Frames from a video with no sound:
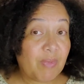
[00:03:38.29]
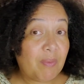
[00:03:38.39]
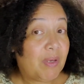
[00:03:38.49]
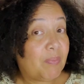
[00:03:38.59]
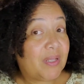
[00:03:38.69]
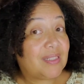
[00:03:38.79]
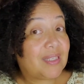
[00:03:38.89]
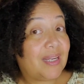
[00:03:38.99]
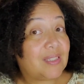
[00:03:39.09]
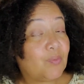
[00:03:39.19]
Maybe it plays
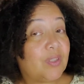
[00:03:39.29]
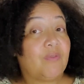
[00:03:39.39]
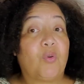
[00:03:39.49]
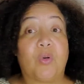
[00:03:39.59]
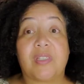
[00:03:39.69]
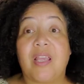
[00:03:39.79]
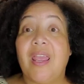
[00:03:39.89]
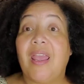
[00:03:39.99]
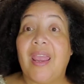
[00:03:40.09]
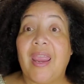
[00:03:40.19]
nice with, of course,
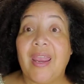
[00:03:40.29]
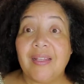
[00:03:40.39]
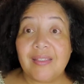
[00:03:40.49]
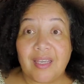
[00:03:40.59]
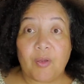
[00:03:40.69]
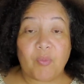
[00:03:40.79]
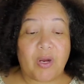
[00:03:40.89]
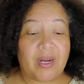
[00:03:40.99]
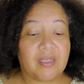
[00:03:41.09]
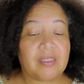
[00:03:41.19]
hand skin
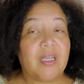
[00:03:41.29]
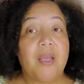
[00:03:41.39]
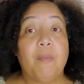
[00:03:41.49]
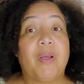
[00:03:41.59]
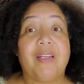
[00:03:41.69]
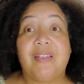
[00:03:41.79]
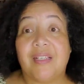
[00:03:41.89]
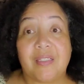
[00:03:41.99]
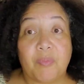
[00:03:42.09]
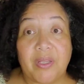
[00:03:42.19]
products, but it
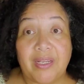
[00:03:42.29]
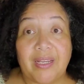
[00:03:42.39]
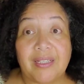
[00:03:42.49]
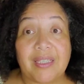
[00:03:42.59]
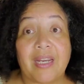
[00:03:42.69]
doesn't play nice.